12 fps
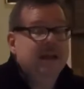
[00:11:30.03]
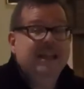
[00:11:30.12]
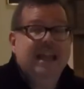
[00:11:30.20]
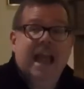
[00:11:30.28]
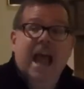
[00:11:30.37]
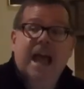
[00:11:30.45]

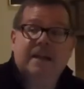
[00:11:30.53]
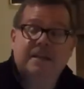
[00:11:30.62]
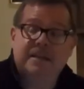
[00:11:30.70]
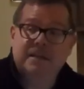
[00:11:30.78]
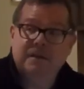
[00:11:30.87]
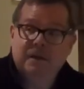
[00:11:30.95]

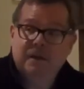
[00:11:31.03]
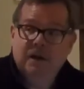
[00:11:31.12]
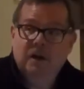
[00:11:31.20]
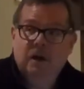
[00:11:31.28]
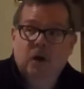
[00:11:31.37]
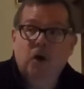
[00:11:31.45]
Yes.
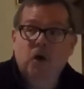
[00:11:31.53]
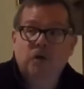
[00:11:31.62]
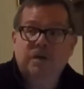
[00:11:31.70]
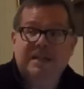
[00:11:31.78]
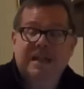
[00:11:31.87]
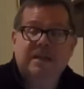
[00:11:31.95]
Who
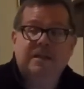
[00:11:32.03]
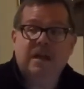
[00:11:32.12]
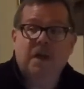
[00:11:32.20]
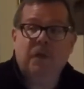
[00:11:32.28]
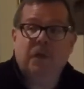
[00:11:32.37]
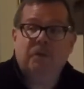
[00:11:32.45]
sits
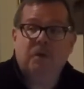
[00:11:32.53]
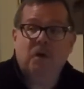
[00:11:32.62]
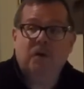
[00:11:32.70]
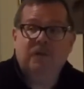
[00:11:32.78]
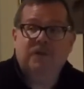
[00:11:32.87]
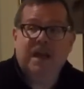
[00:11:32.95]
on the
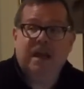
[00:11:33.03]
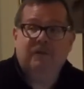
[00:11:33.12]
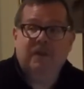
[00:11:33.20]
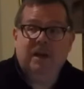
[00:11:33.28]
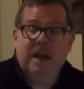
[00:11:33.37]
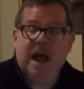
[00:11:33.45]
throne of
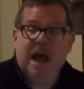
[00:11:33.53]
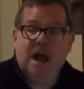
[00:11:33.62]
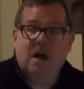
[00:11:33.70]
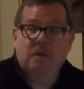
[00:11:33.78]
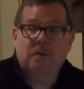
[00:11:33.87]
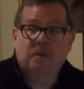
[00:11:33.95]
David now?